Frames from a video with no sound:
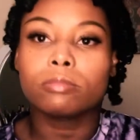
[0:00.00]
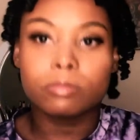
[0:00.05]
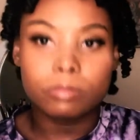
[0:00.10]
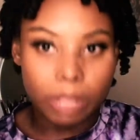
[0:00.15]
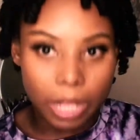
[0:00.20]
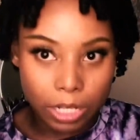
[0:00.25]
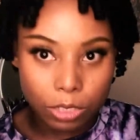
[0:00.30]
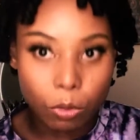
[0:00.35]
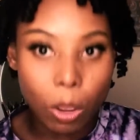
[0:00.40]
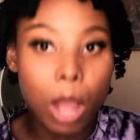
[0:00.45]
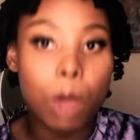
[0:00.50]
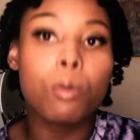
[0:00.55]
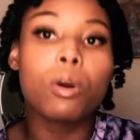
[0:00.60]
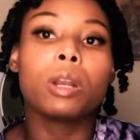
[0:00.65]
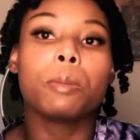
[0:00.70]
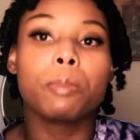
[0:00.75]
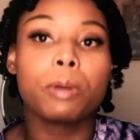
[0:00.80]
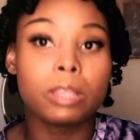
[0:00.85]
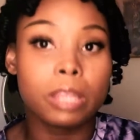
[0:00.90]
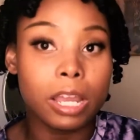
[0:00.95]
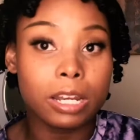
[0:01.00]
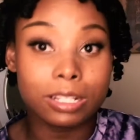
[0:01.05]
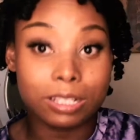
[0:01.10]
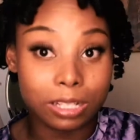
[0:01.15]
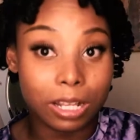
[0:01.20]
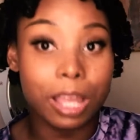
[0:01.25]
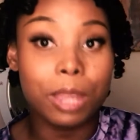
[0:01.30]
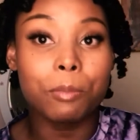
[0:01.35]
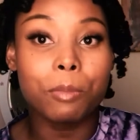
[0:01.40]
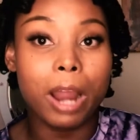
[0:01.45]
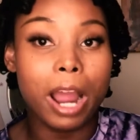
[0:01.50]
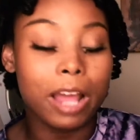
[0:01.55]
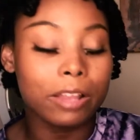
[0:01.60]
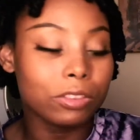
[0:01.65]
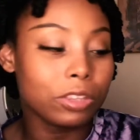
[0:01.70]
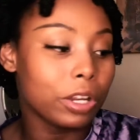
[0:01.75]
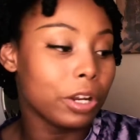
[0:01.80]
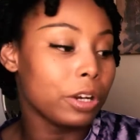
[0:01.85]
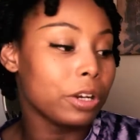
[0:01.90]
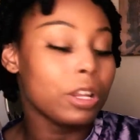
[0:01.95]
That's why I want to put that disclaimer
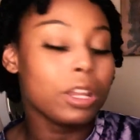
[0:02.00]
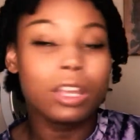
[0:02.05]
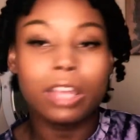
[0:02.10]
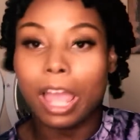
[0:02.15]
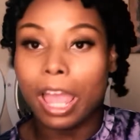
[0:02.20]
out there.